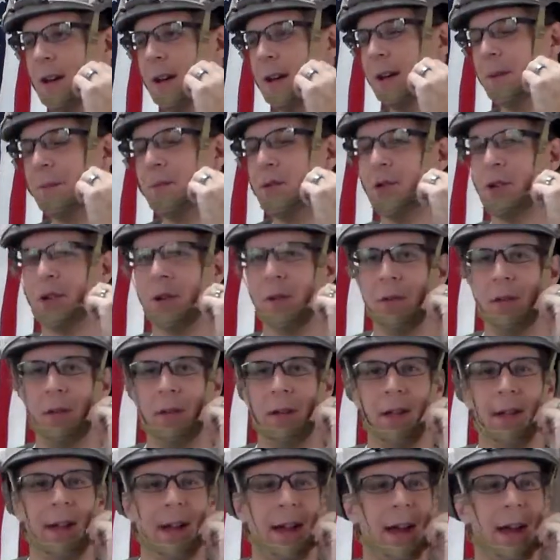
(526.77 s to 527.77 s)
And I'm sure it
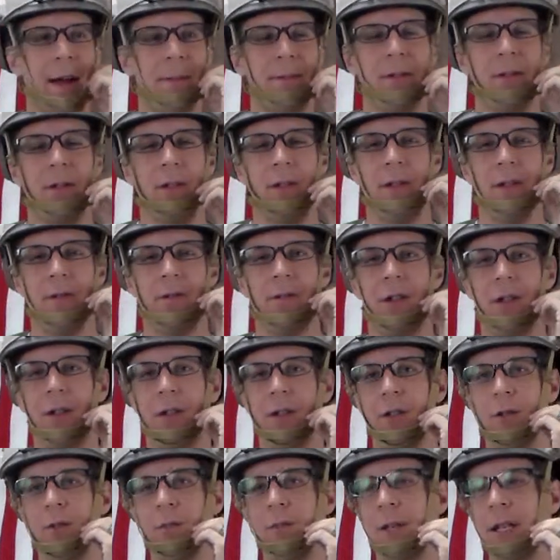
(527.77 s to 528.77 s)
will absolutely fall to